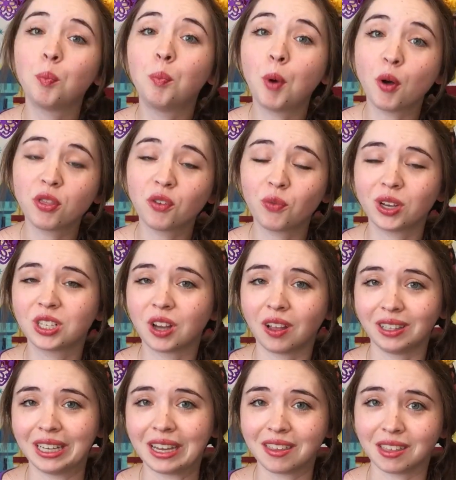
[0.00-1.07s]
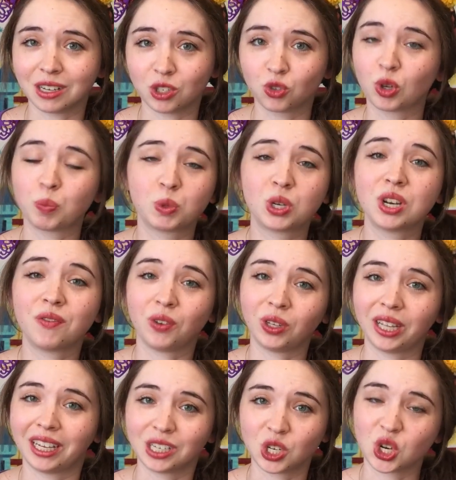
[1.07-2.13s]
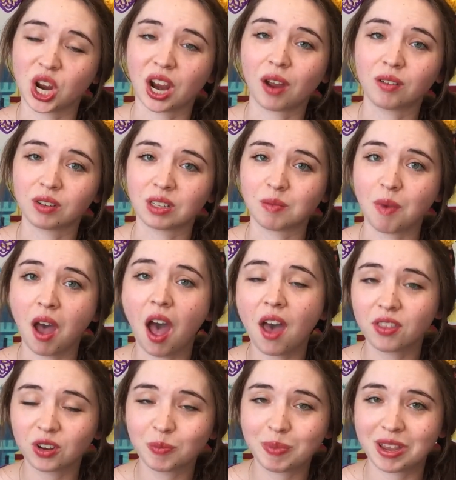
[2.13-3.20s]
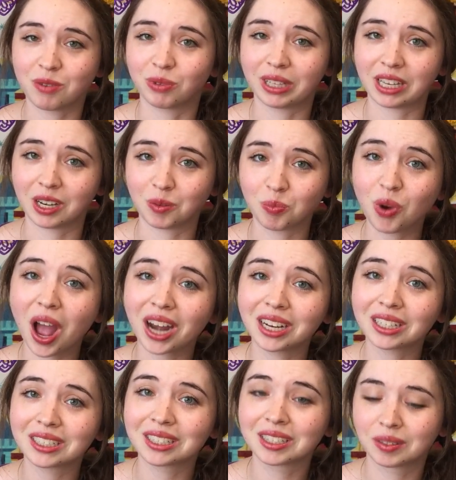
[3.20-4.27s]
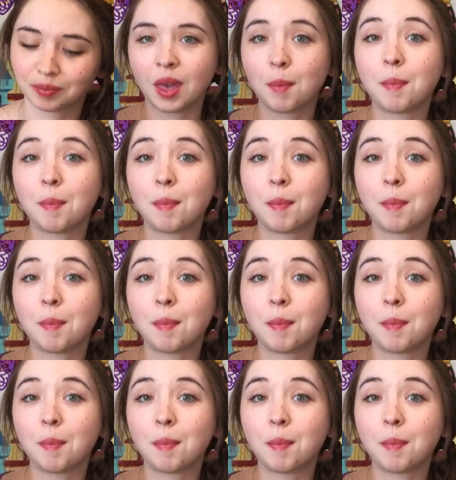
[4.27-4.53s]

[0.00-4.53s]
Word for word: both of which I'll link in the description if you'd like to check out some other pin-related products.